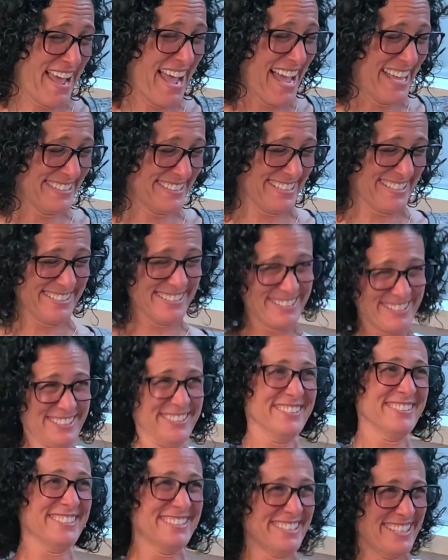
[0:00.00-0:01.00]

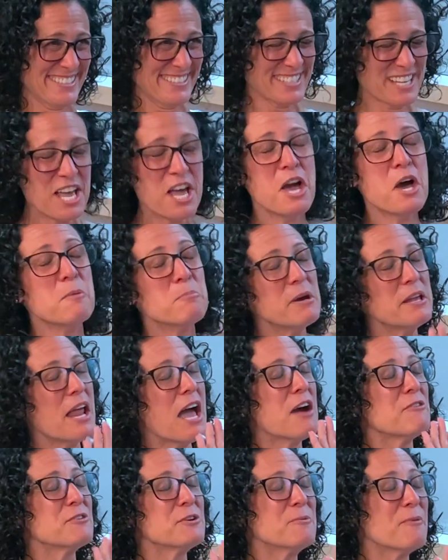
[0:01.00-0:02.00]
Massachusetts. But
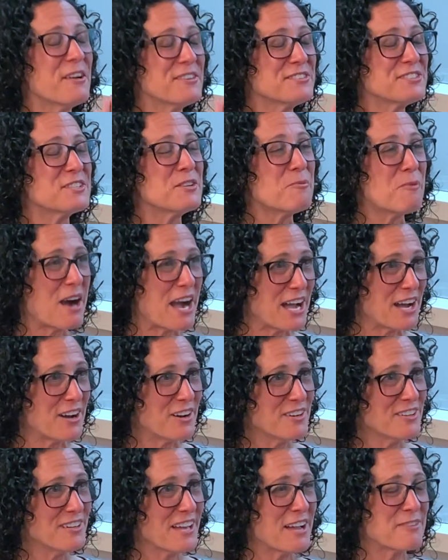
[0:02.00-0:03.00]
every once in a
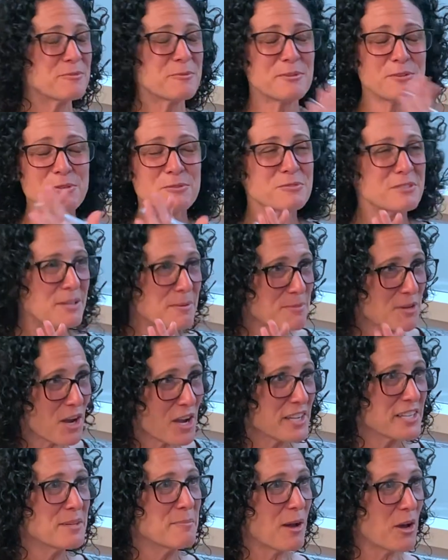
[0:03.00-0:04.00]
while, everyone knows what I'm
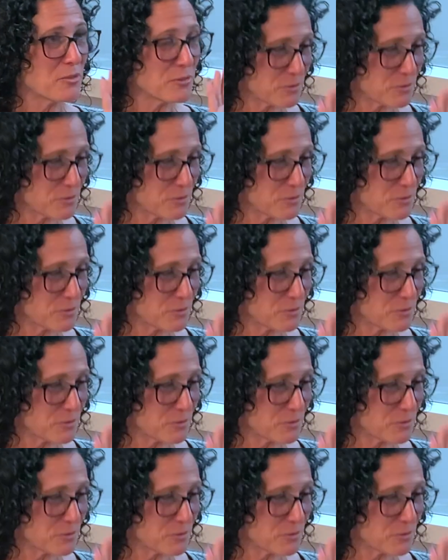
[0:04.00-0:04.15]
talking about.